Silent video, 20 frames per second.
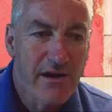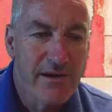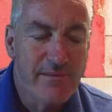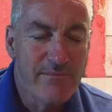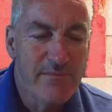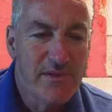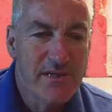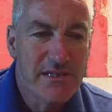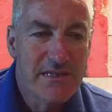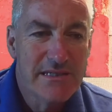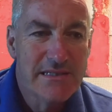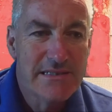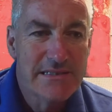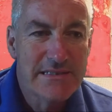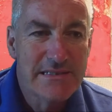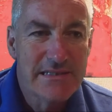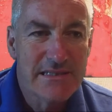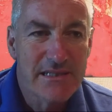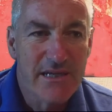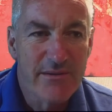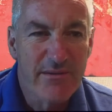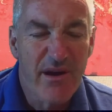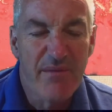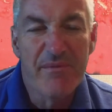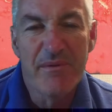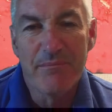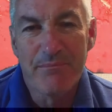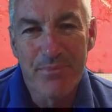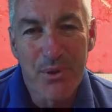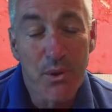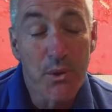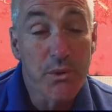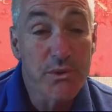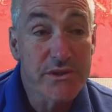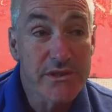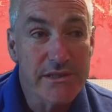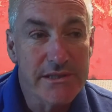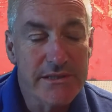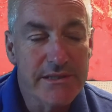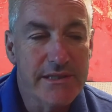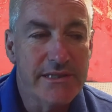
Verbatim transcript: I'm I'm important